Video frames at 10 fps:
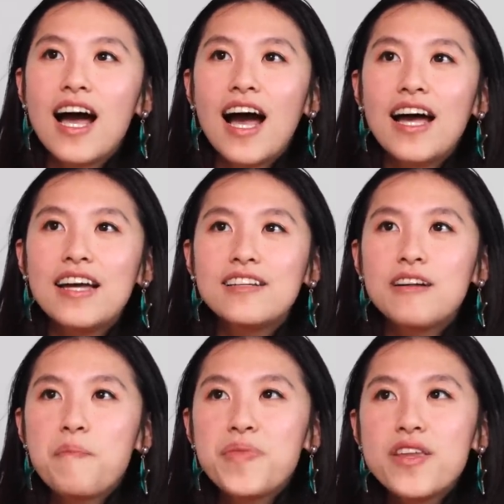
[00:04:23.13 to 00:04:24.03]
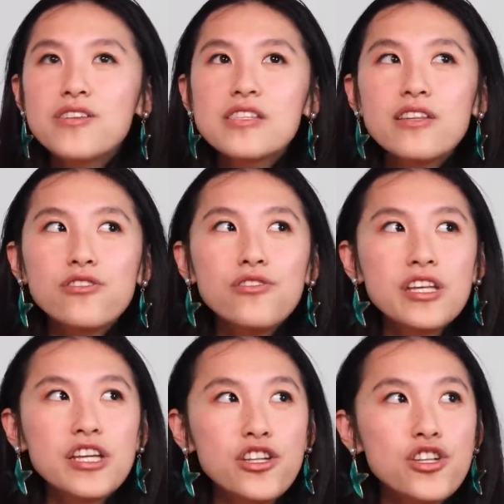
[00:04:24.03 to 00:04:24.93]
And there's
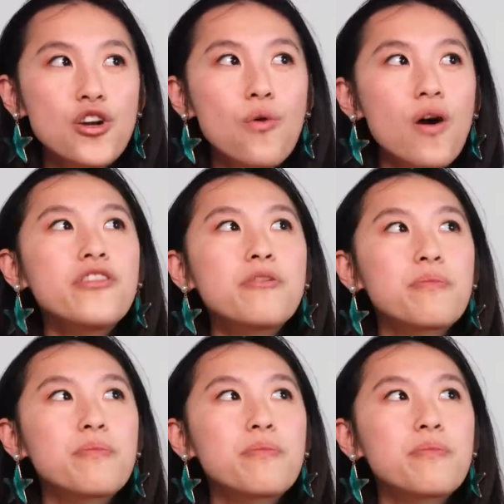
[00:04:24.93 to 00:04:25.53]
literally no other